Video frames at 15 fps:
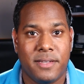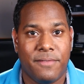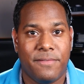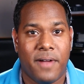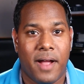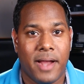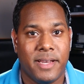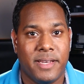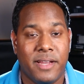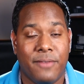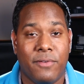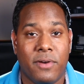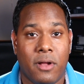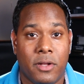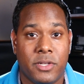to find
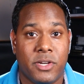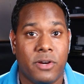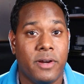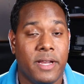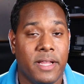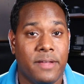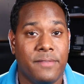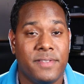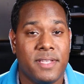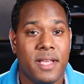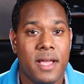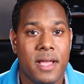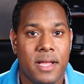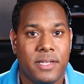different alternatives